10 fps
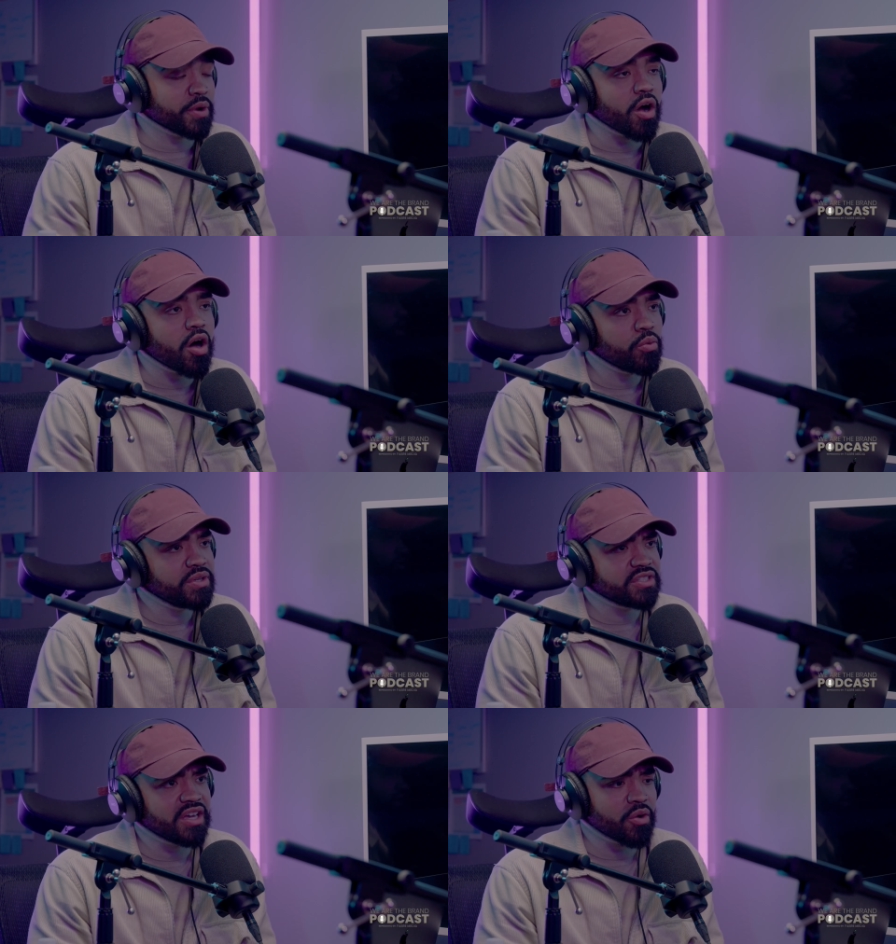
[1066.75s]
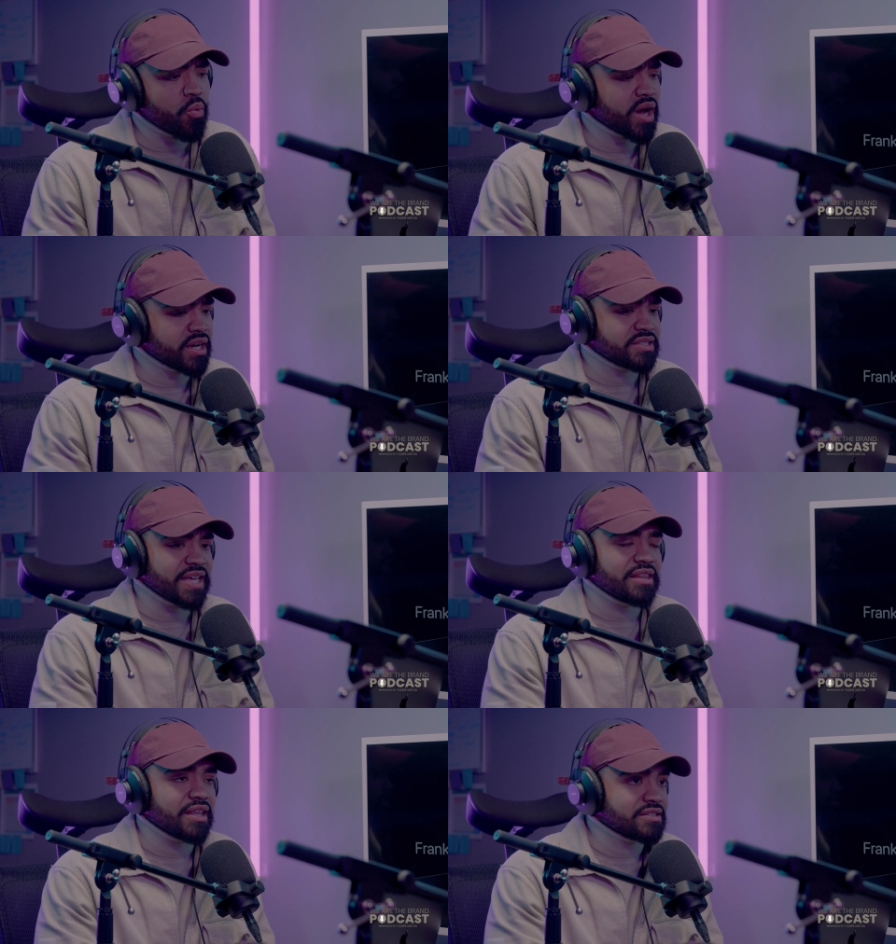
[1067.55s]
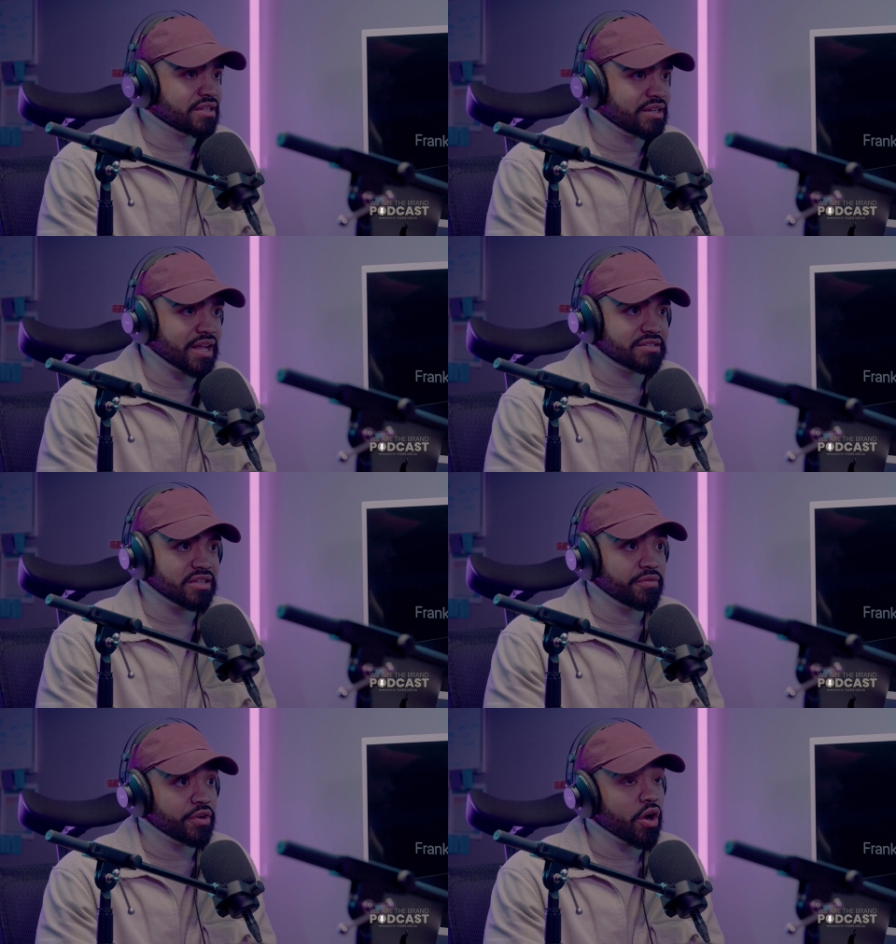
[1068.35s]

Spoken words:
You're always going to want to take things to the next level.